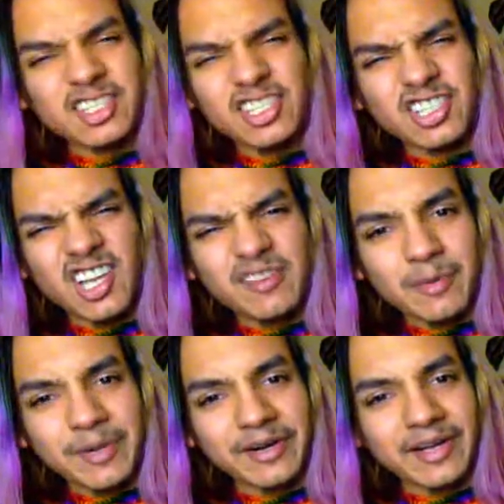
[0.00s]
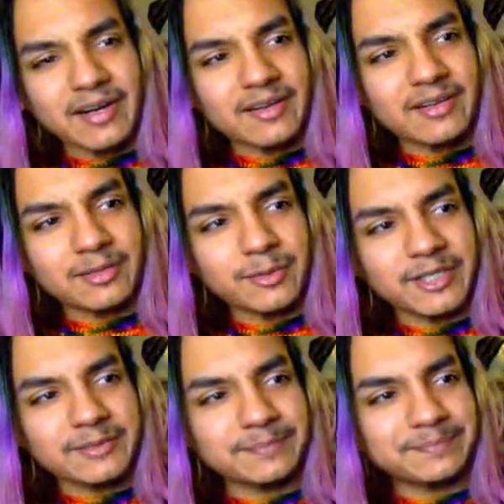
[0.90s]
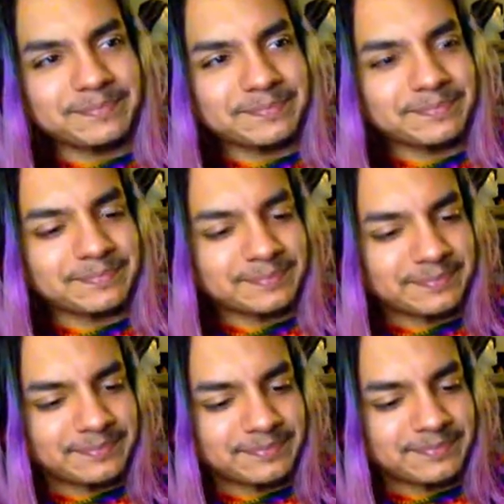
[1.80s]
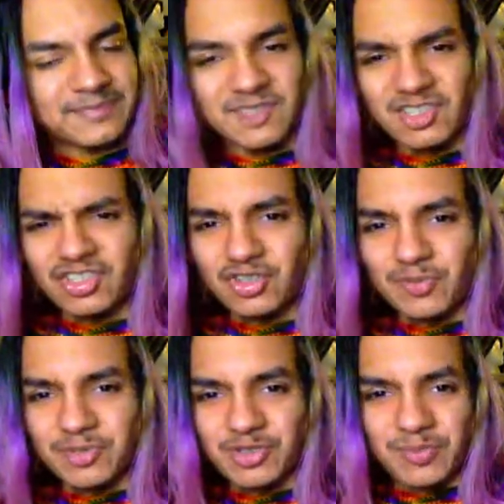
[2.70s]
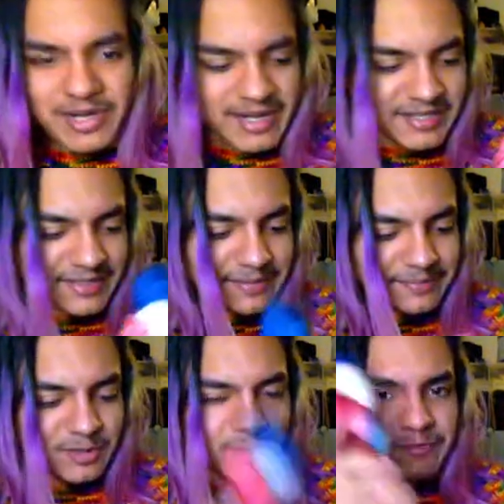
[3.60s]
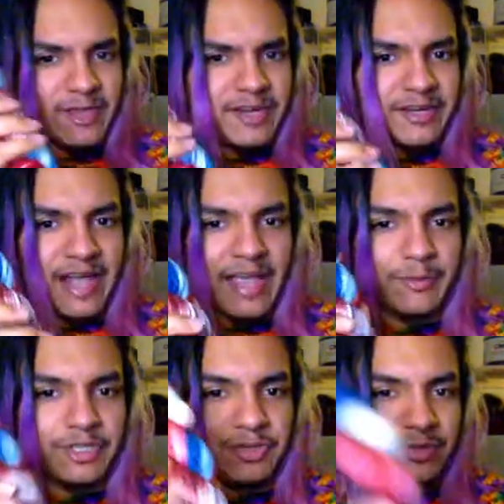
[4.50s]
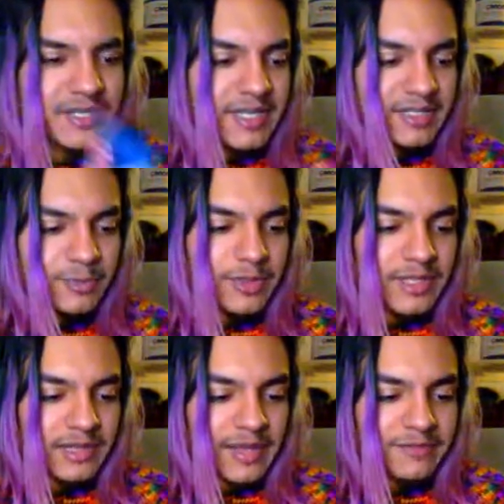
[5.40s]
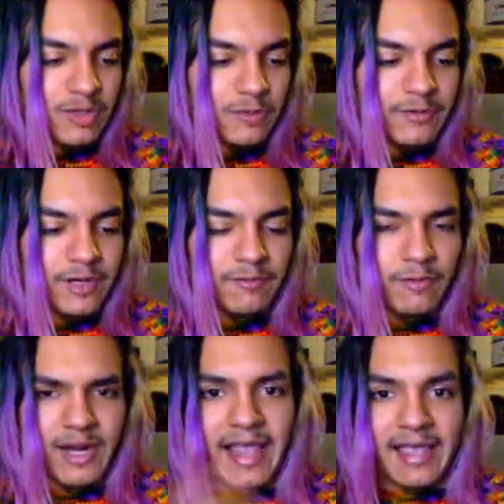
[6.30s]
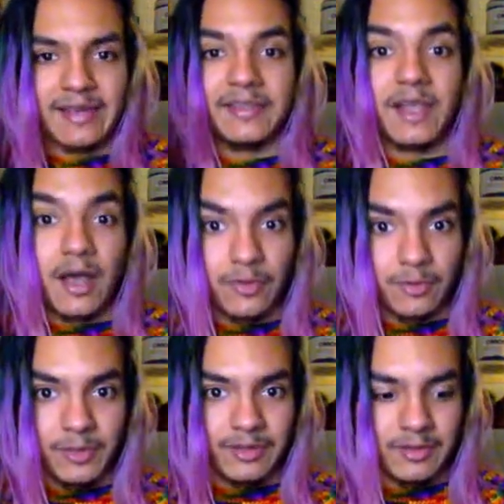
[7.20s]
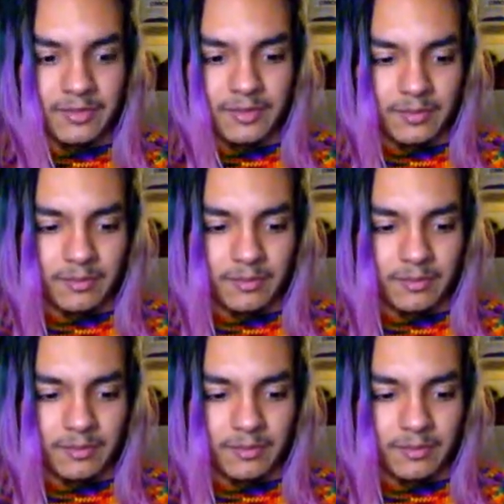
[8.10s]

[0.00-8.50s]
I just love Americana colorways. Super, super nice. So I figured I would use this with the leftover of what I had in the other one, the